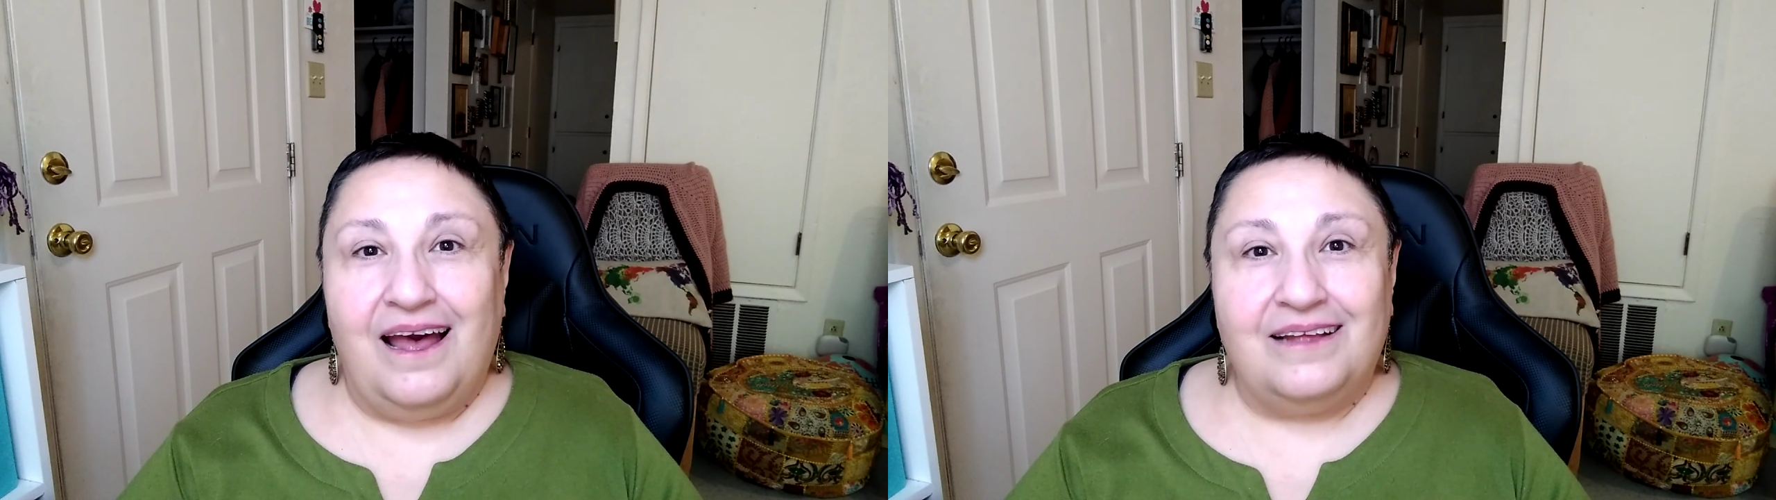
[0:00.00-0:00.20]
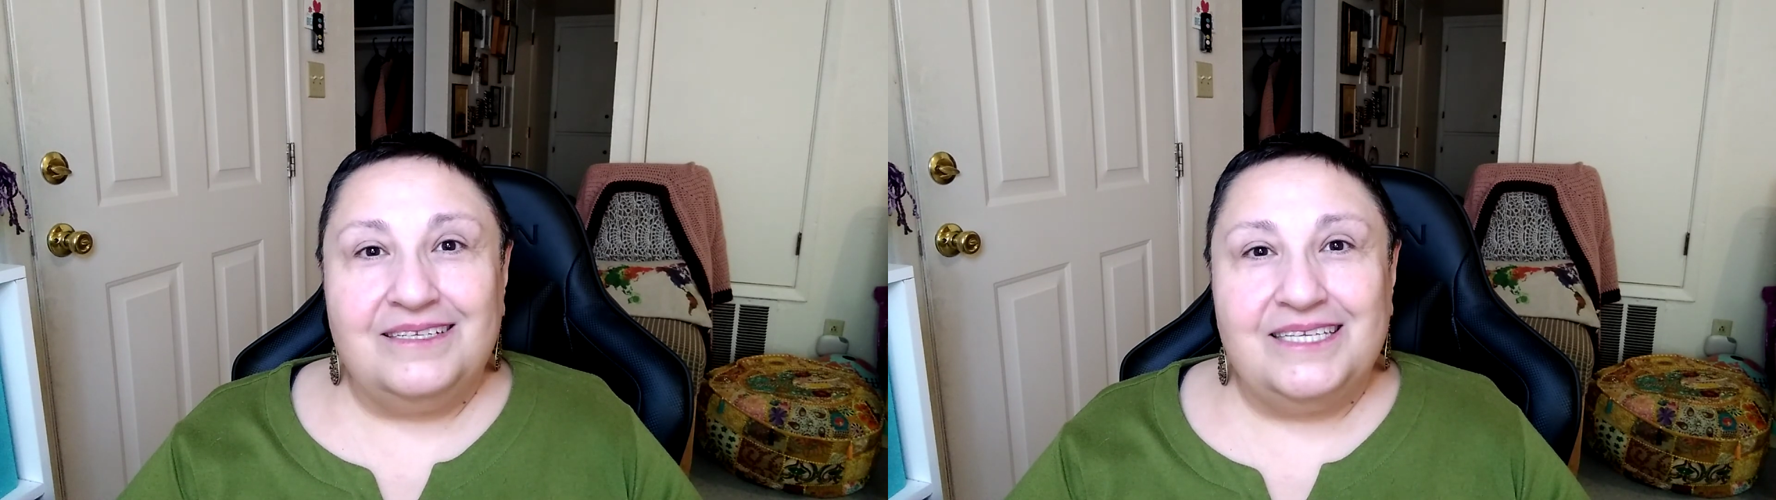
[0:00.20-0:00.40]

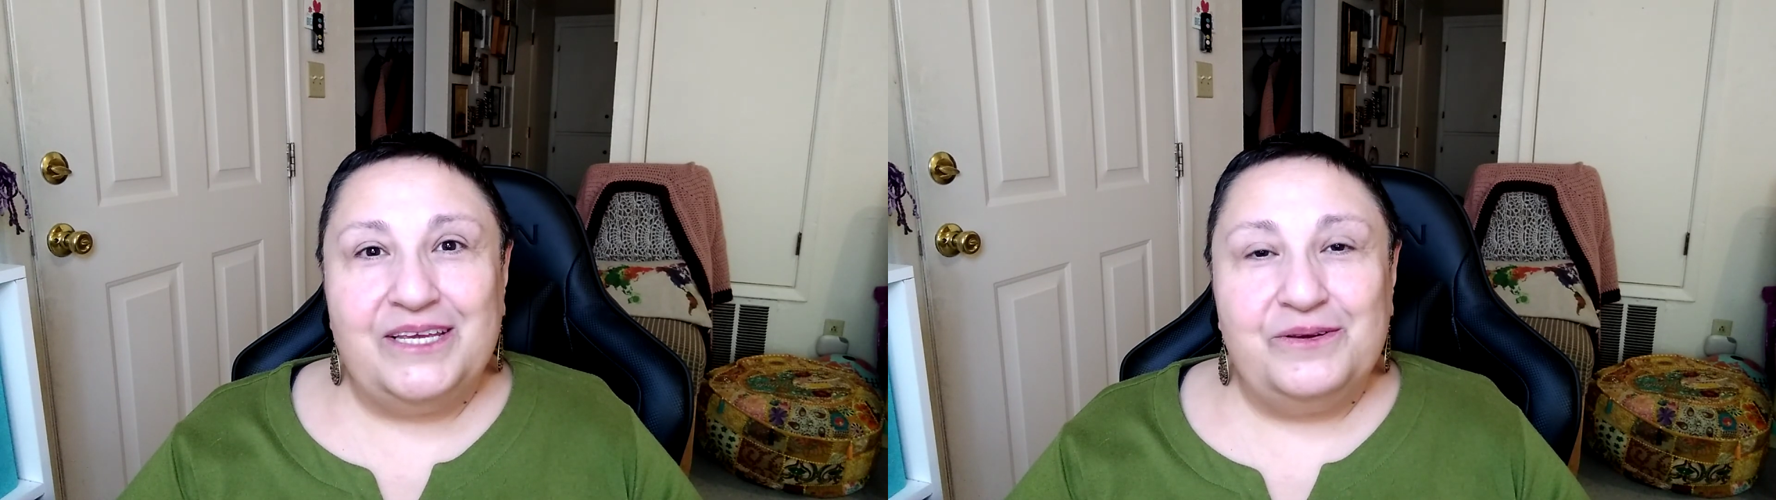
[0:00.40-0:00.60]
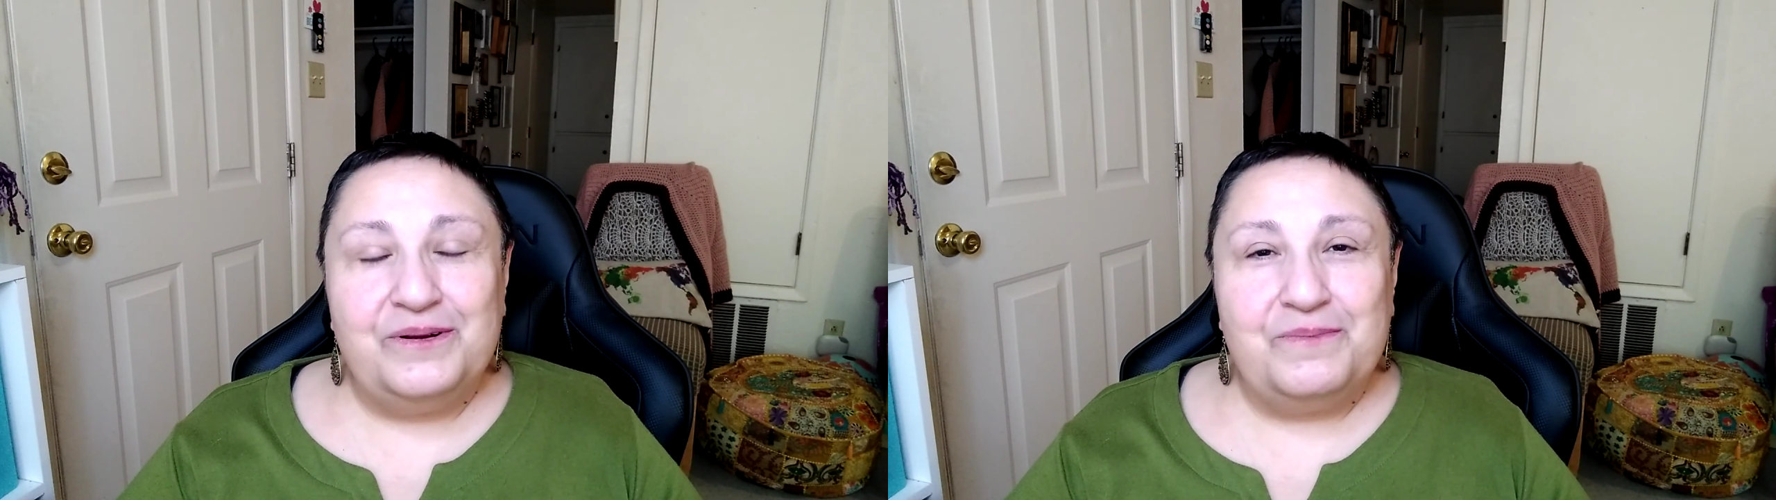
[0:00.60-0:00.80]
I'll see you